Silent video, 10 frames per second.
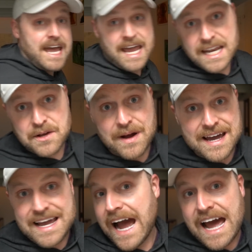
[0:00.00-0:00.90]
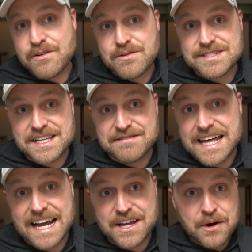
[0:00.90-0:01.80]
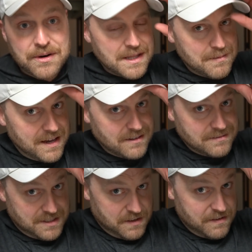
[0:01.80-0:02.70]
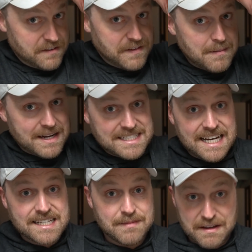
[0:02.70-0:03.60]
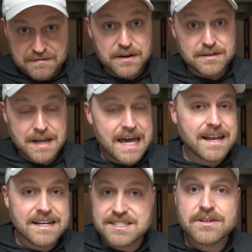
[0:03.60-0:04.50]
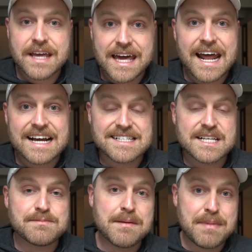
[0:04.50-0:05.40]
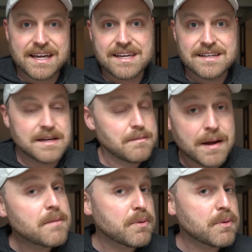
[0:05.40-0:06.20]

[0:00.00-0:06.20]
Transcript: Anyway, I haven't received that code in the mail to verify my text, my phone, and I still can't access my bank, my